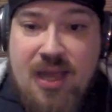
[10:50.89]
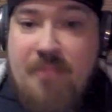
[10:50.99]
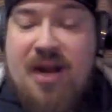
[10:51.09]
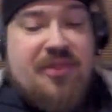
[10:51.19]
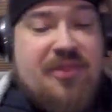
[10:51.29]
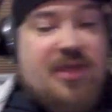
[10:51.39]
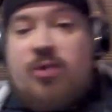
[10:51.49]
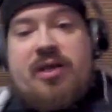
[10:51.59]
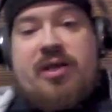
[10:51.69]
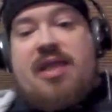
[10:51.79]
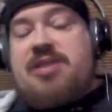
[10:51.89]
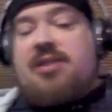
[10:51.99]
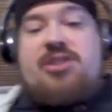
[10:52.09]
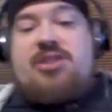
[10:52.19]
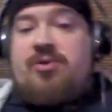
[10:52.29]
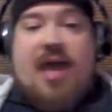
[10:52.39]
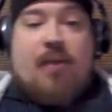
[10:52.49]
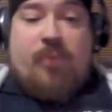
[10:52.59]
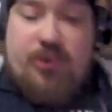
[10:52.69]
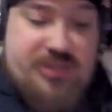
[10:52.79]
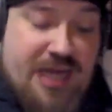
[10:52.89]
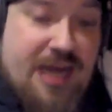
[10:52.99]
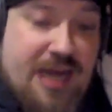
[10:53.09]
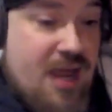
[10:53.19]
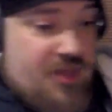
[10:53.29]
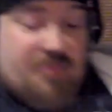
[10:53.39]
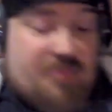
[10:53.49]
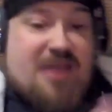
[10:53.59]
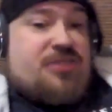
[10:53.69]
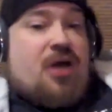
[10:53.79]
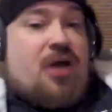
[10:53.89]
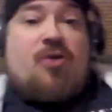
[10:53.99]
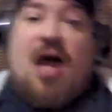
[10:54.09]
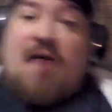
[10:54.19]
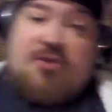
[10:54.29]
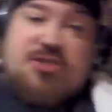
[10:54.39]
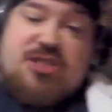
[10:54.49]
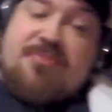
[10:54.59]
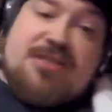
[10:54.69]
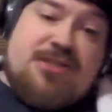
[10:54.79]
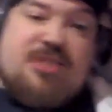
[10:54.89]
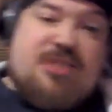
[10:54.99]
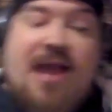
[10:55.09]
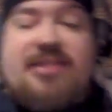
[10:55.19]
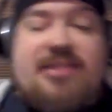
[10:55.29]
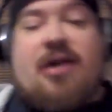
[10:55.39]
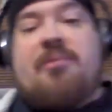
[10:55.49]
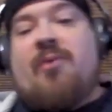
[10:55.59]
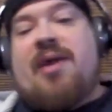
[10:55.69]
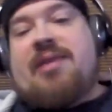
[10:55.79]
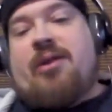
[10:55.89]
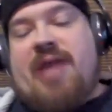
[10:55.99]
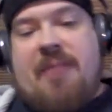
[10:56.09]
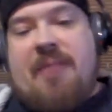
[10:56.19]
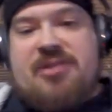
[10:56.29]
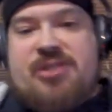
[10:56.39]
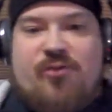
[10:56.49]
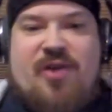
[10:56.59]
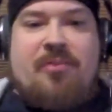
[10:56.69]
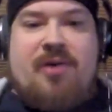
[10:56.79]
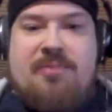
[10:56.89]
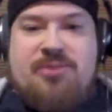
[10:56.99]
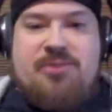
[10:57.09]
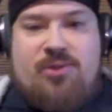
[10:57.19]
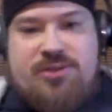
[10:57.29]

But I think you could easily do that where you could say the best on Raw versus the best on SmackDown. But wait, that only happens in November, I'm told.